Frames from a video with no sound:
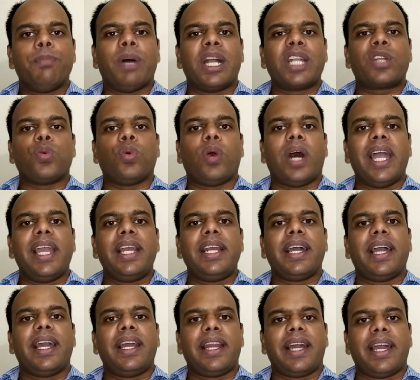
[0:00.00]
But while
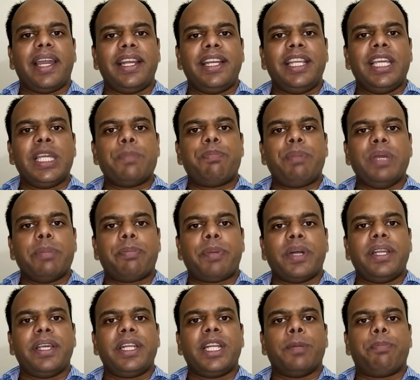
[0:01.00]
aligning
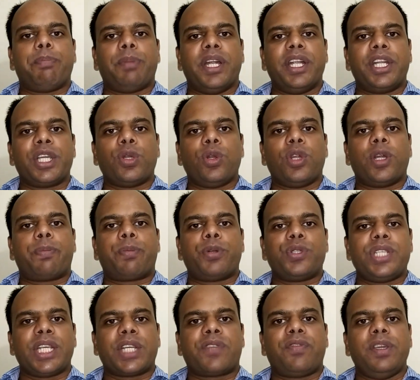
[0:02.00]
people in a particular
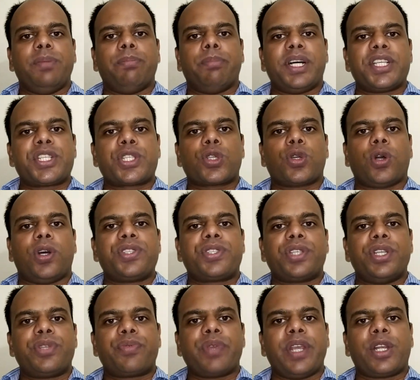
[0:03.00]
project, we must
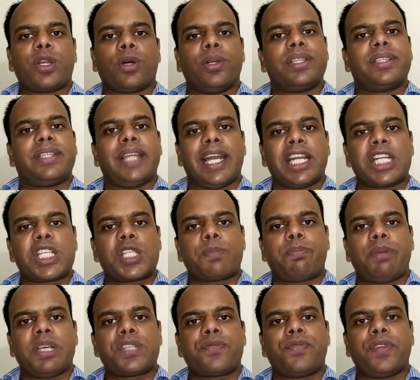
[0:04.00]
concentrate on that
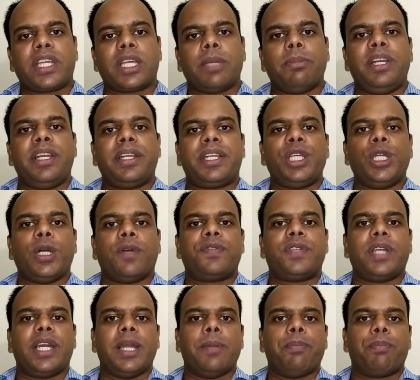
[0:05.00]
specific ability
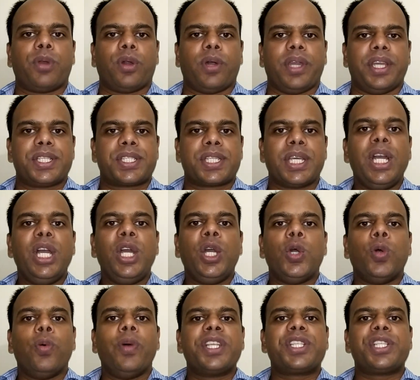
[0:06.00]
of the employees,
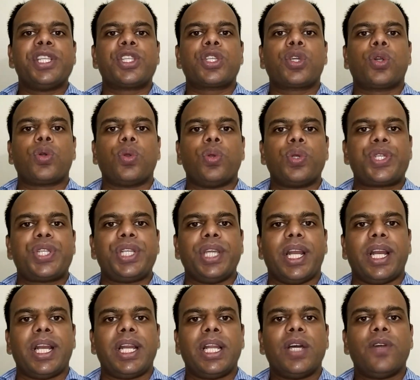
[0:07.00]
which is
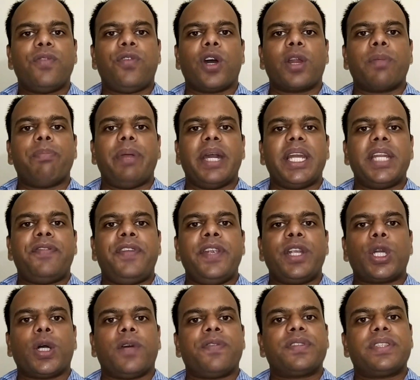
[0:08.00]
crucial for
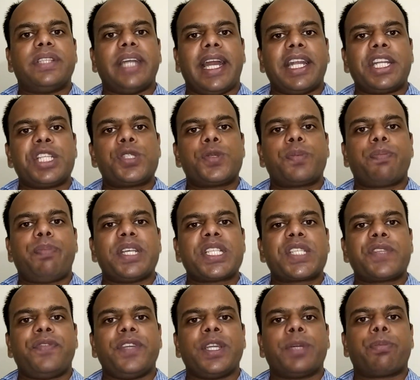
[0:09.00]
benefit of that
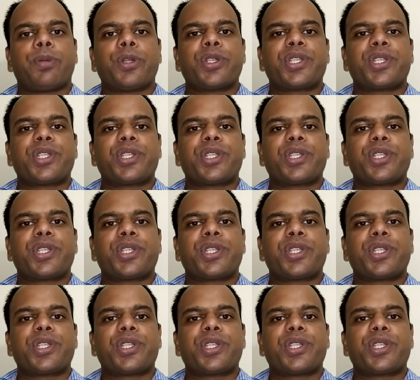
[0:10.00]
specific